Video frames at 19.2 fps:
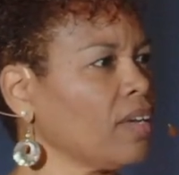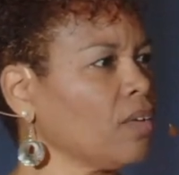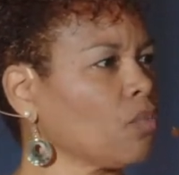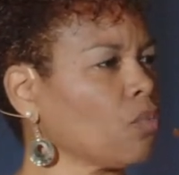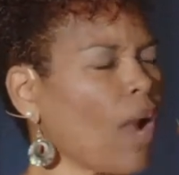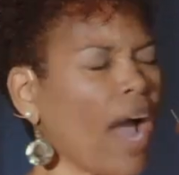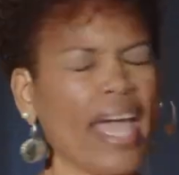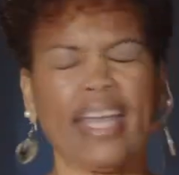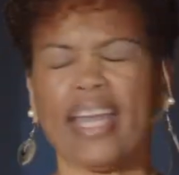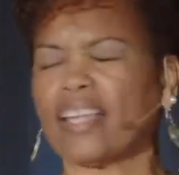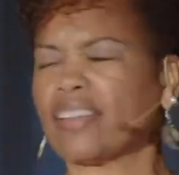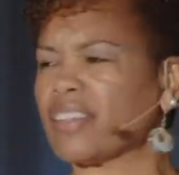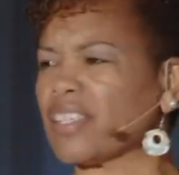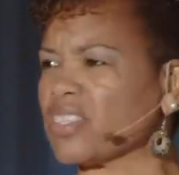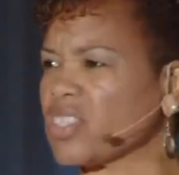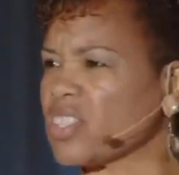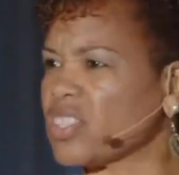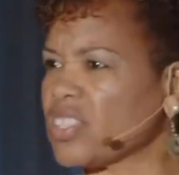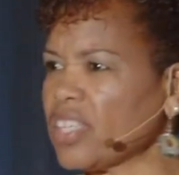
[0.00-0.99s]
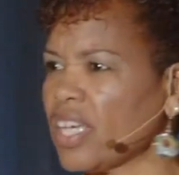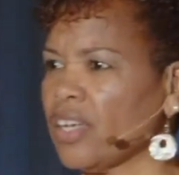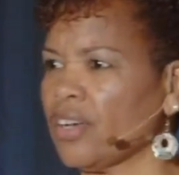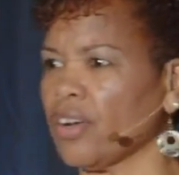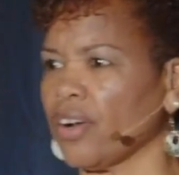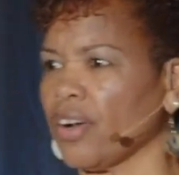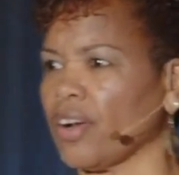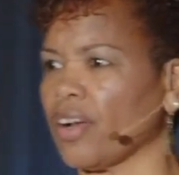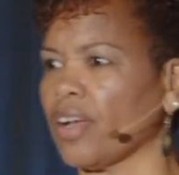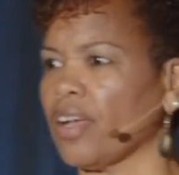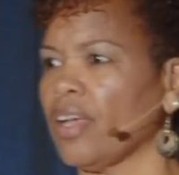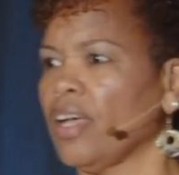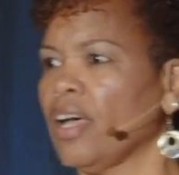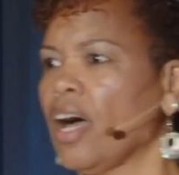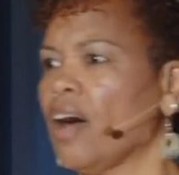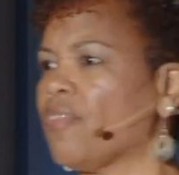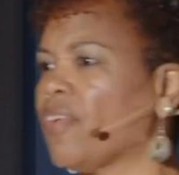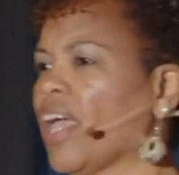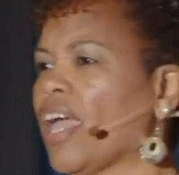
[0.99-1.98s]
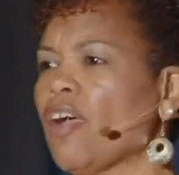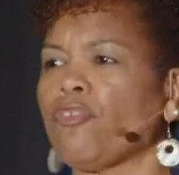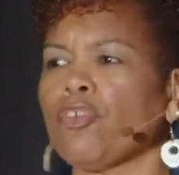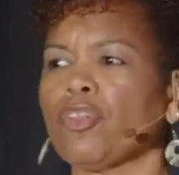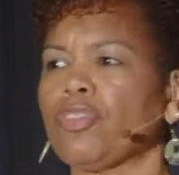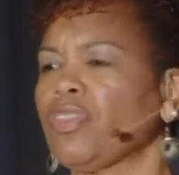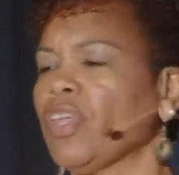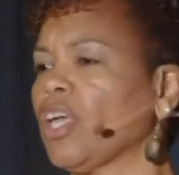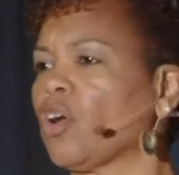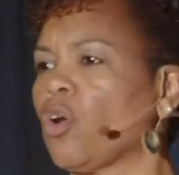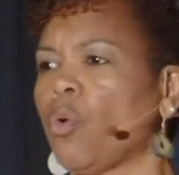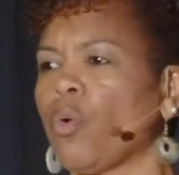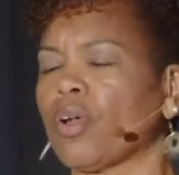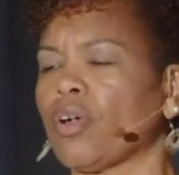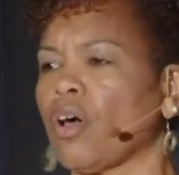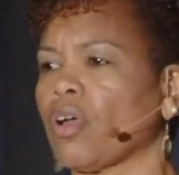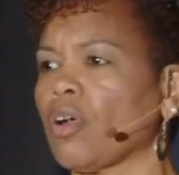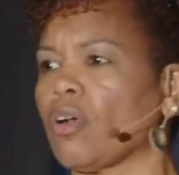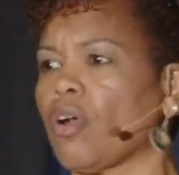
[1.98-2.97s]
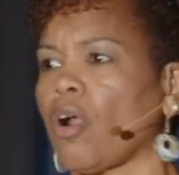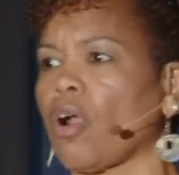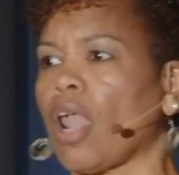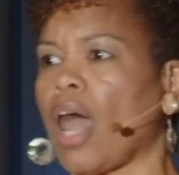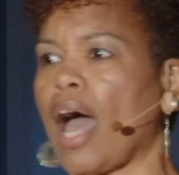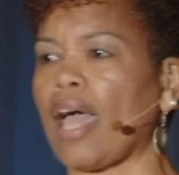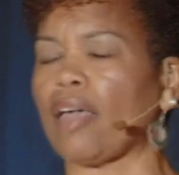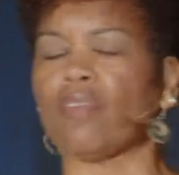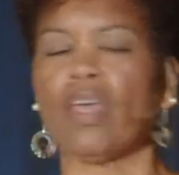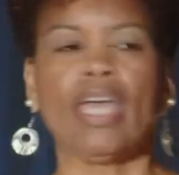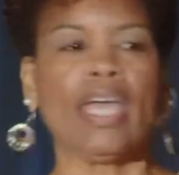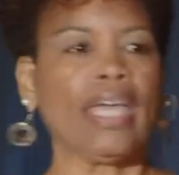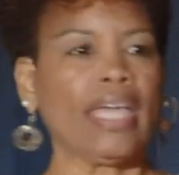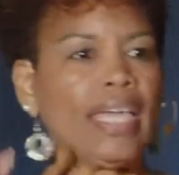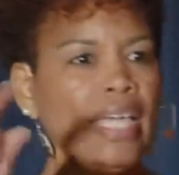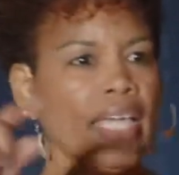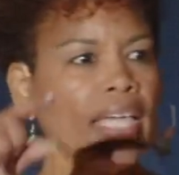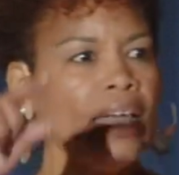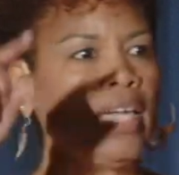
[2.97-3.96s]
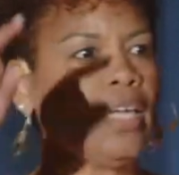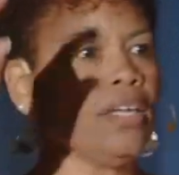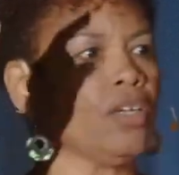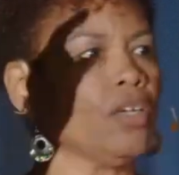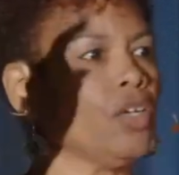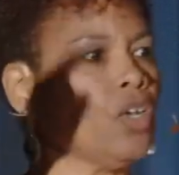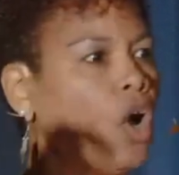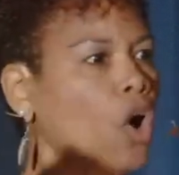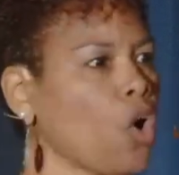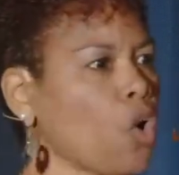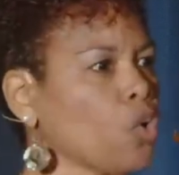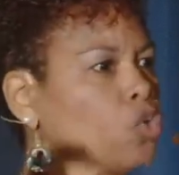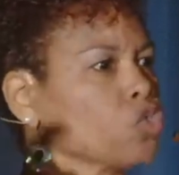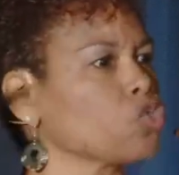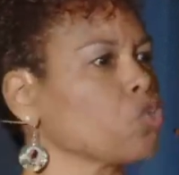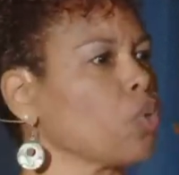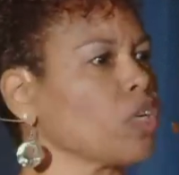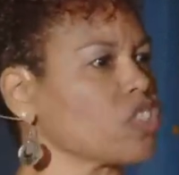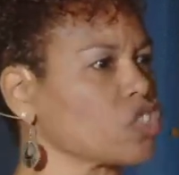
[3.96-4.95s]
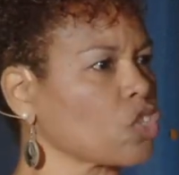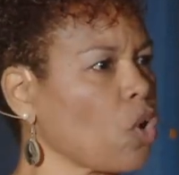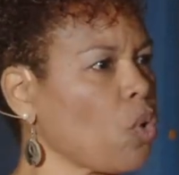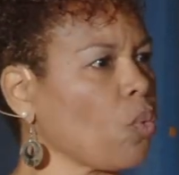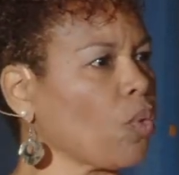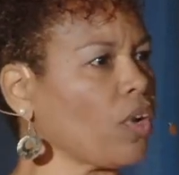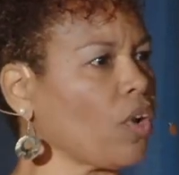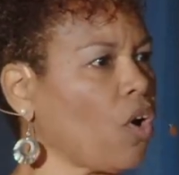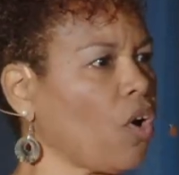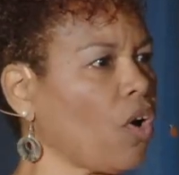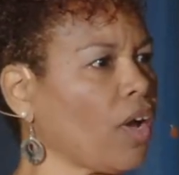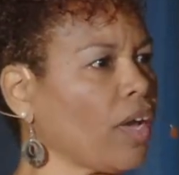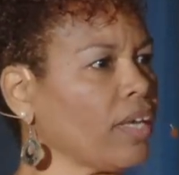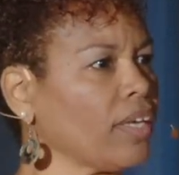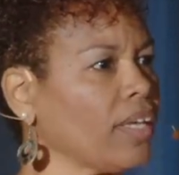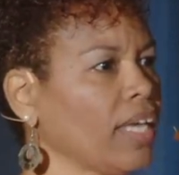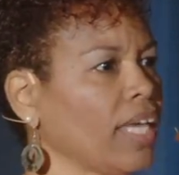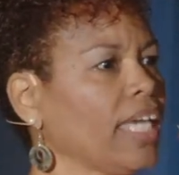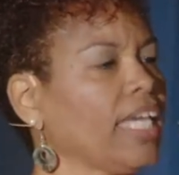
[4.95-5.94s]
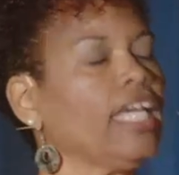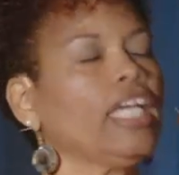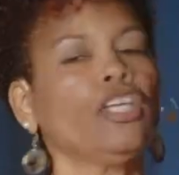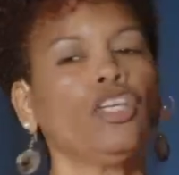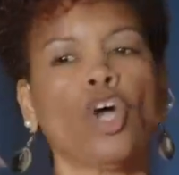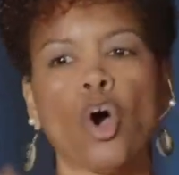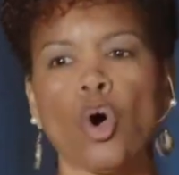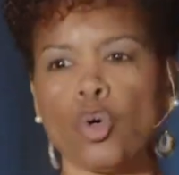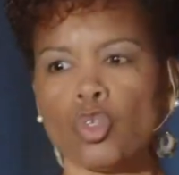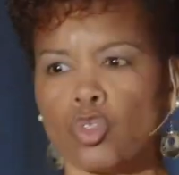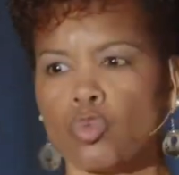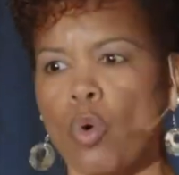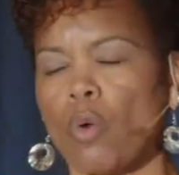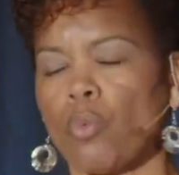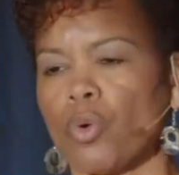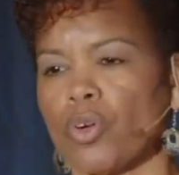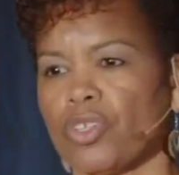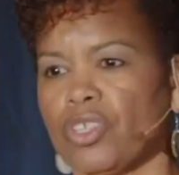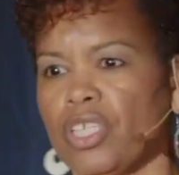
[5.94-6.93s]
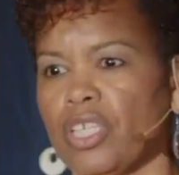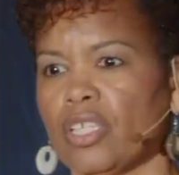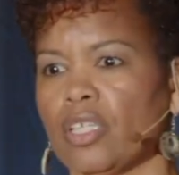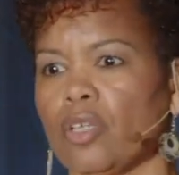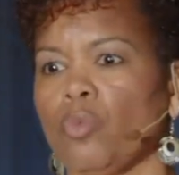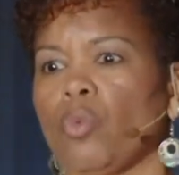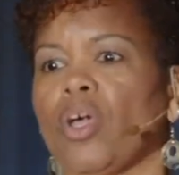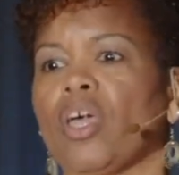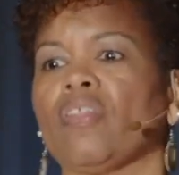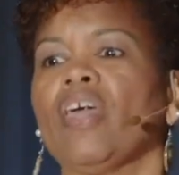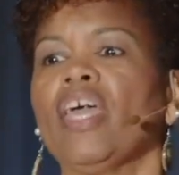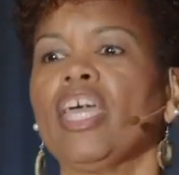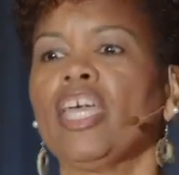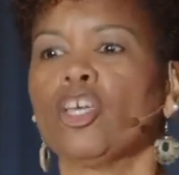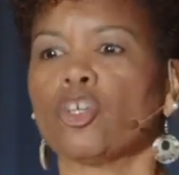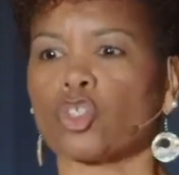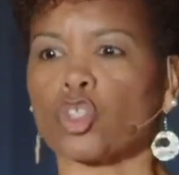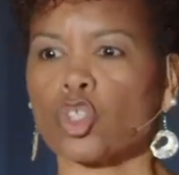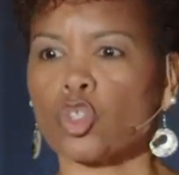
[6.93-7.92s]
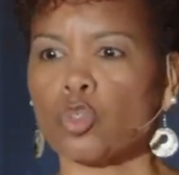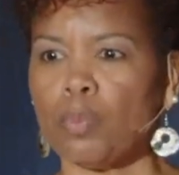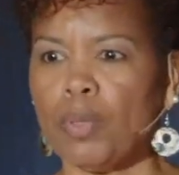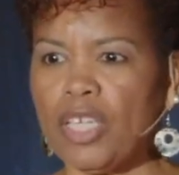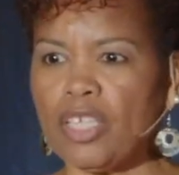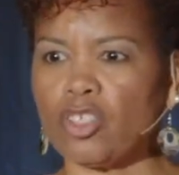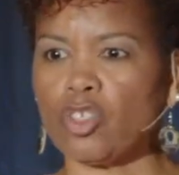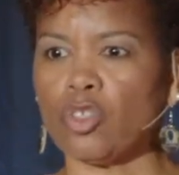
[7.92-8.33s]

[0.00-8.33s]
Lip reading: right at the center of everything going on in our life. He knows what's going on. He knows what we're dealing with. He'll speak